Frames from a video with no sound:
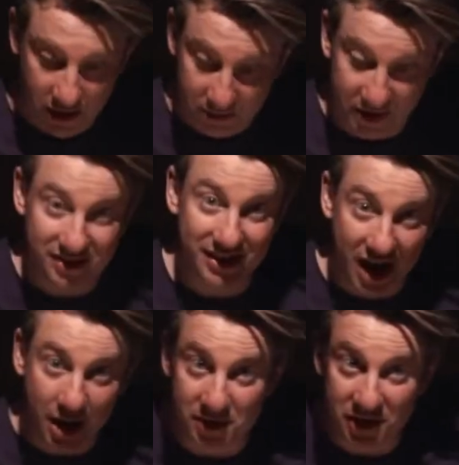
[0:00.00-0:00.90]
because the
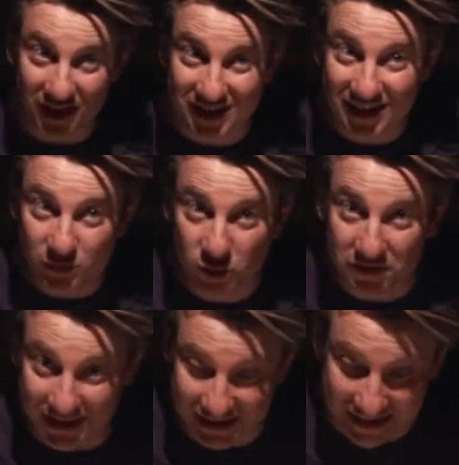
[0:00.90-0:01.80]
carbon dioxide is one of
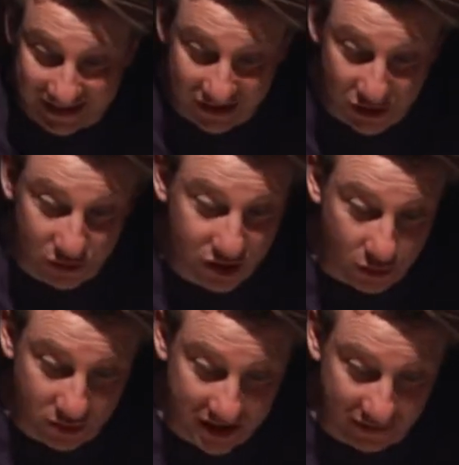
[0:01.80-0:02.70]
the things that you
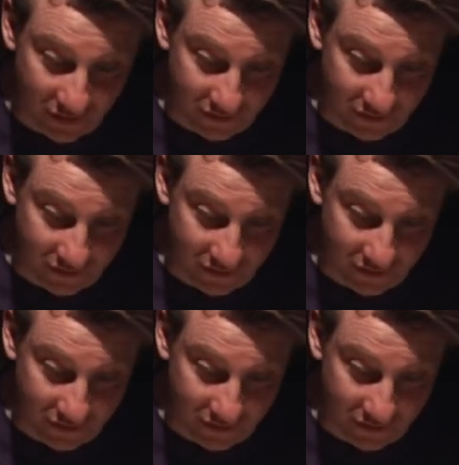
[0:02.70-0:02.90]
don't need for